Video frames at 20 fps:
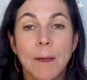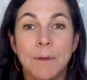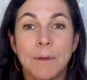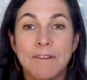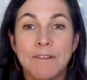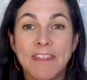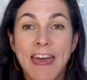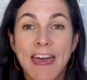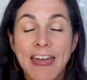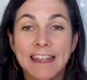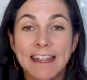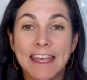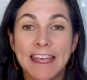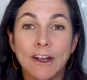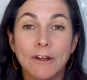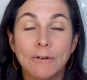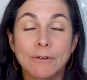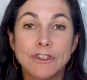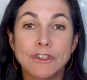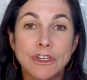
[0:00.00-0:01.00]
But if that
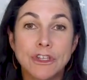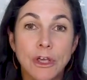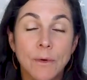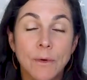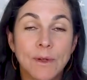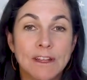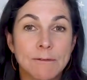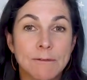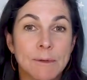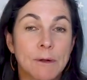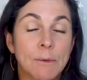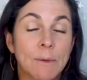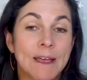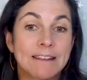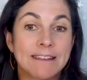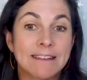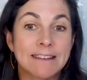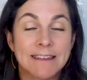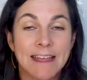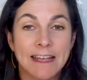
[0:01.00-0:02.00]
kiddo is 2 and has been awake
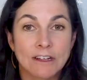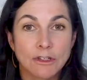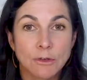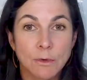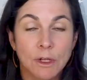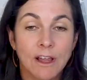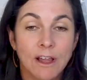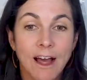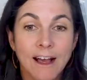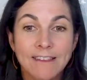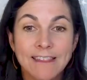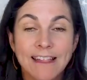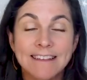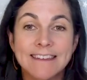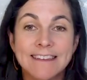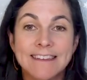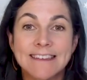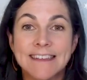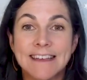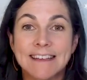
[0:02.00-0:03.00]
since like 2 o'clock, that's
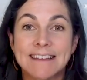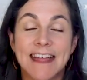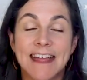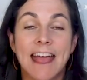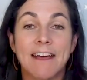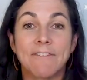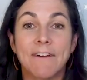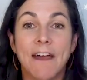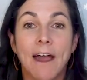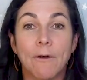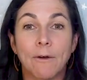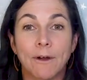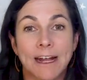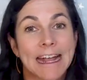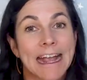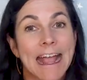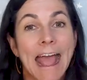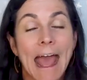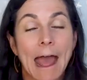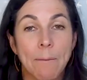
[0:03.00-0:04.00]
a 6.5-hour
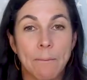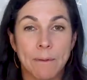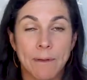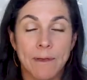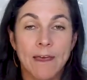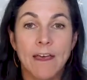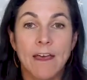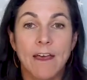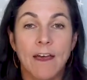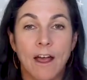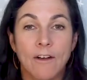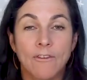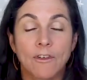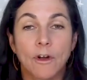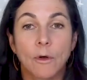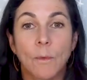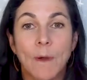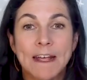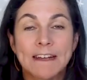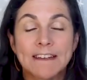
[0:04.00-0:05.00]
gap
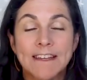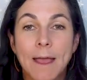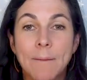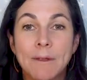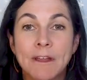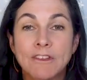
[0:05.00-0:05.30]
for awake time.